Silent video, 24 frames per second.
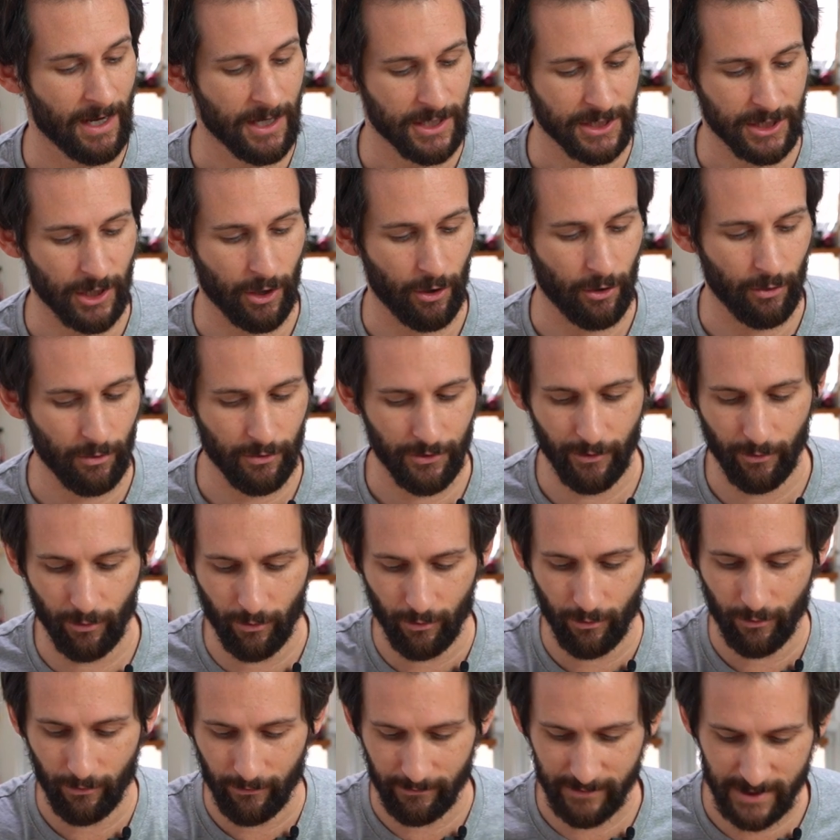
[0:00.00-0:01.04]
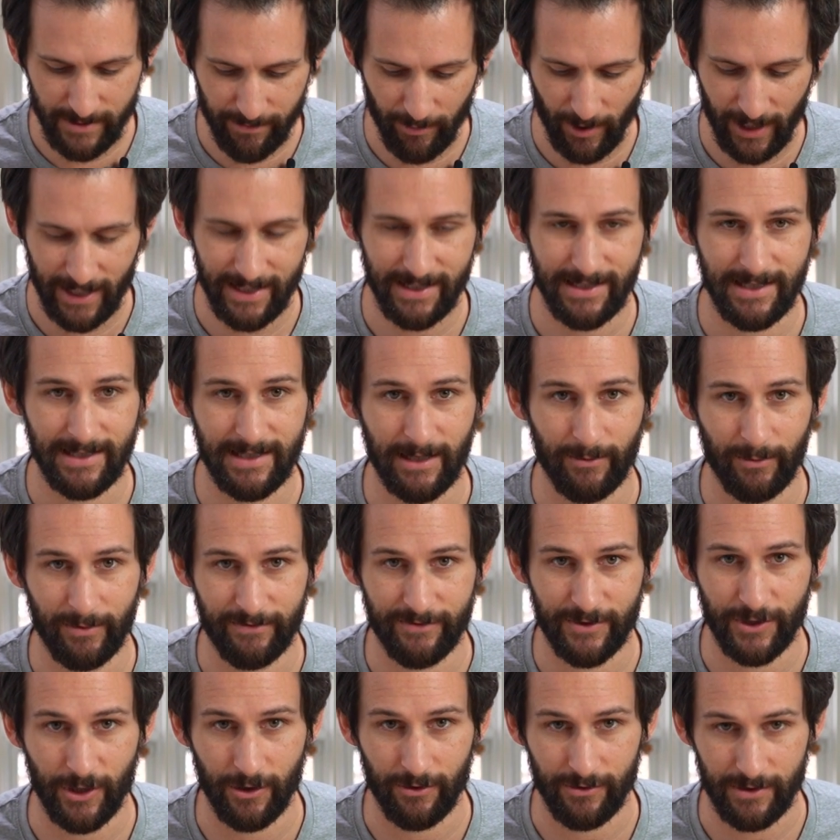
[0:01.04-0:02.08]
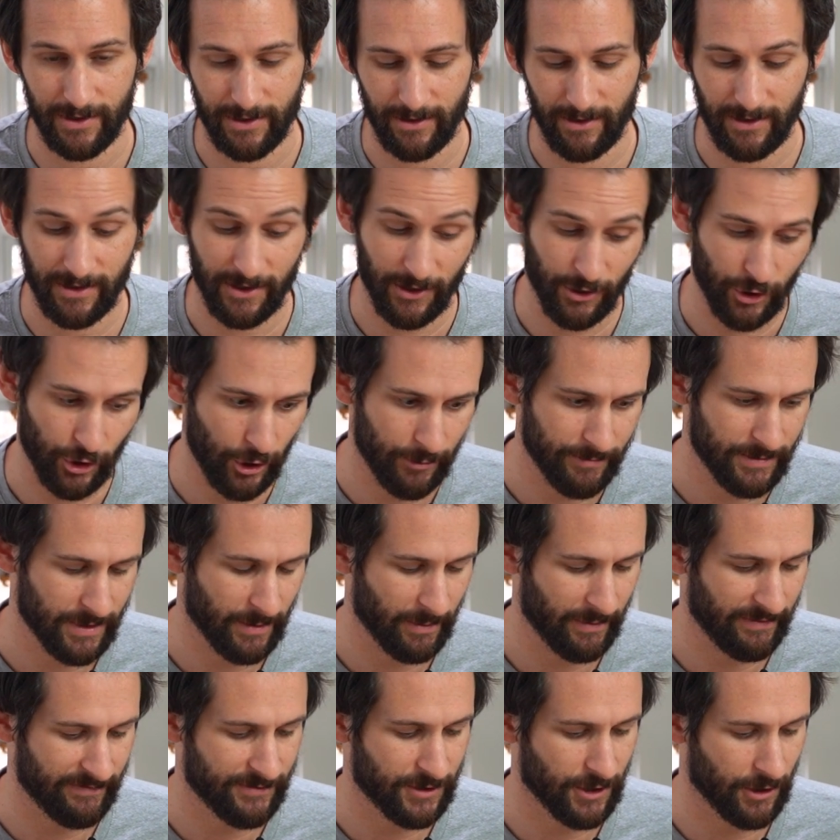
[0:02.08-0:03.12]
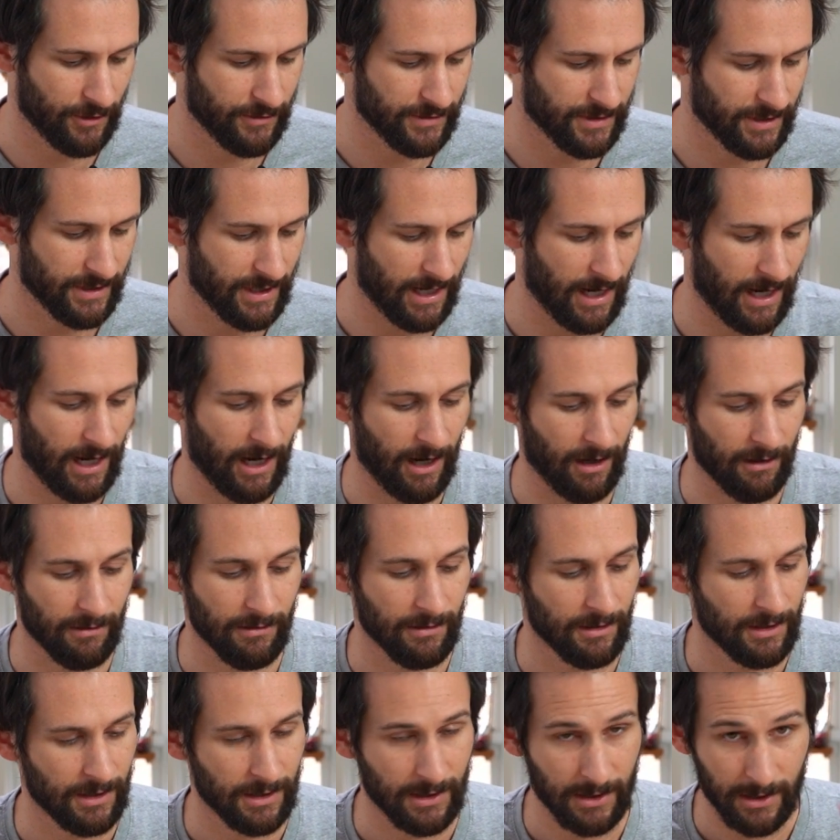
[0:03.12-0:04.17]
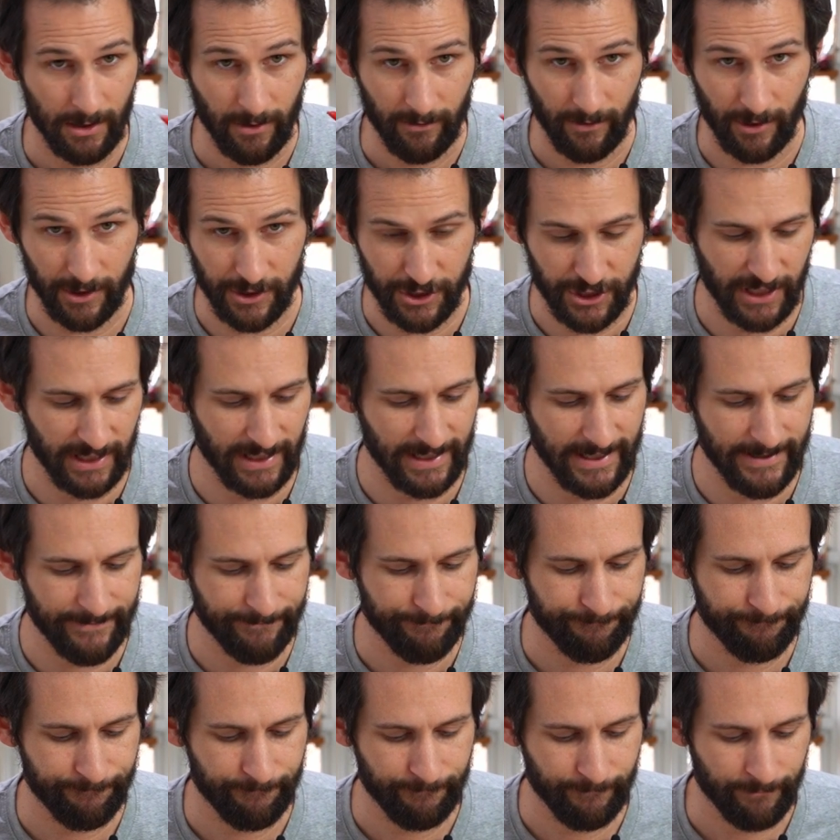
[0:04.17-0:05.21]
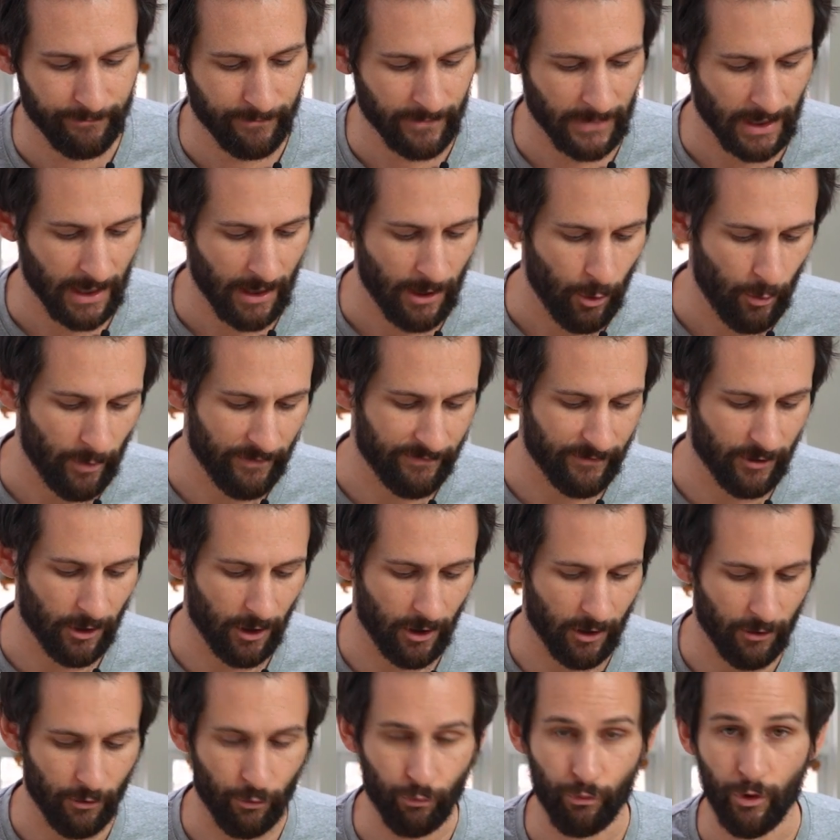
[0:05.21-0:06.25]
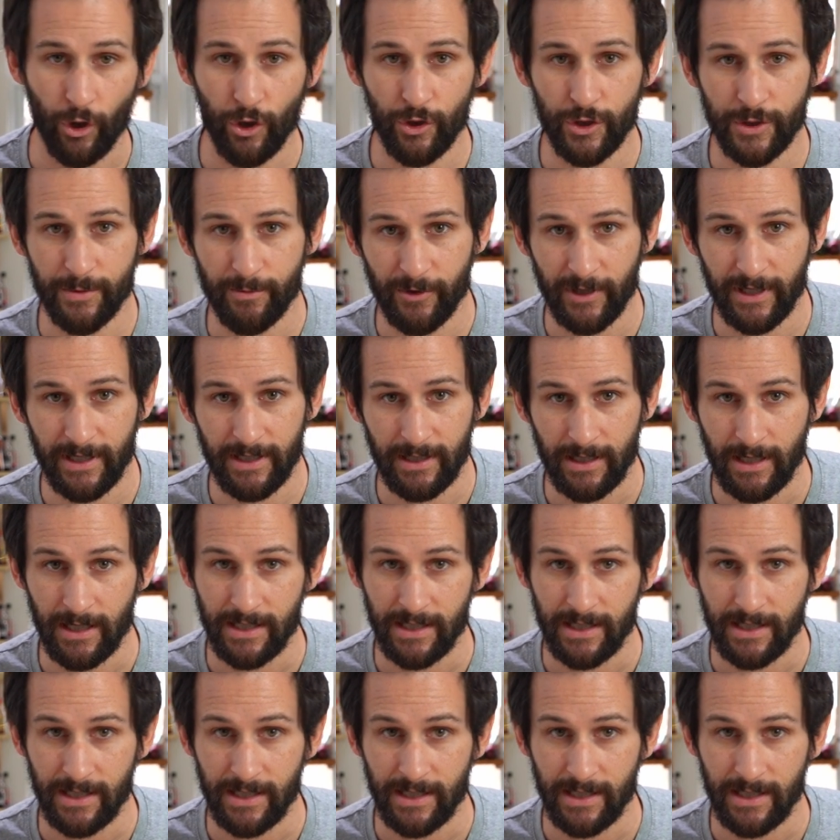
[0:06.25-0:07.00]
So the spices that we've chosen and the herbs that we've chosen are, we've got chili, we've got rosemary,